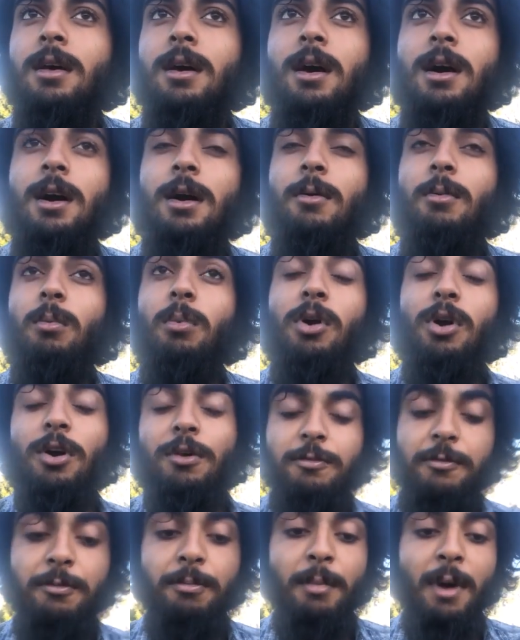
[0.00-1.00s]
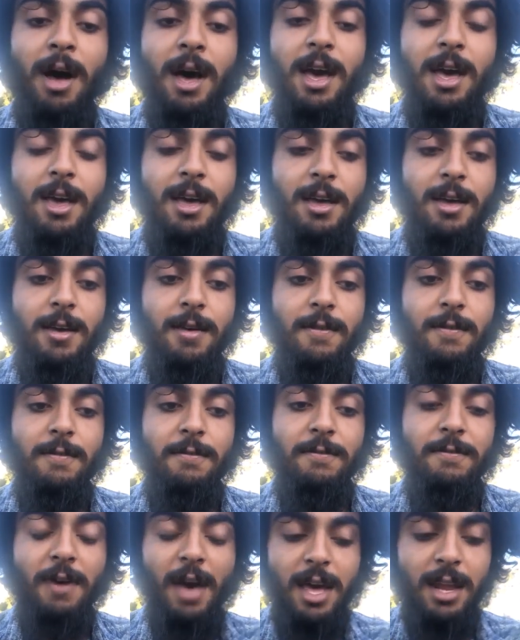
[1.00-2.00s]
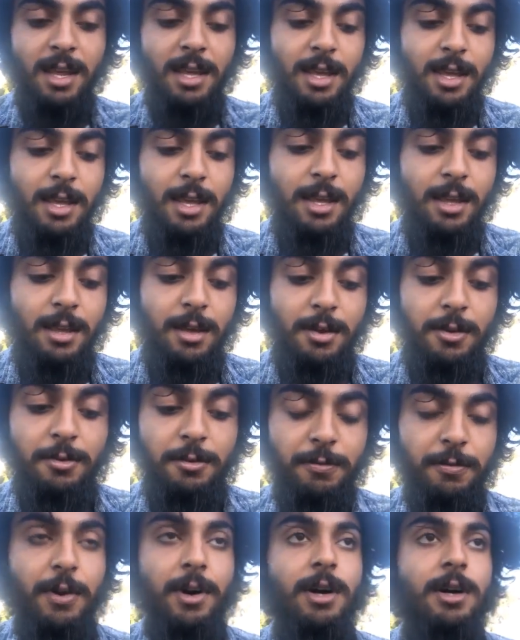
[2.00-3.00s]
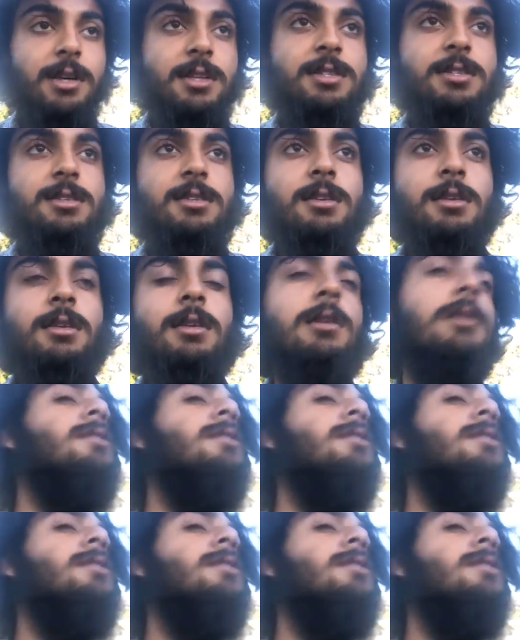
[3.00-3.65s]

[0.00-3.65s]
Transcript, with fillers: Uh, one of my very first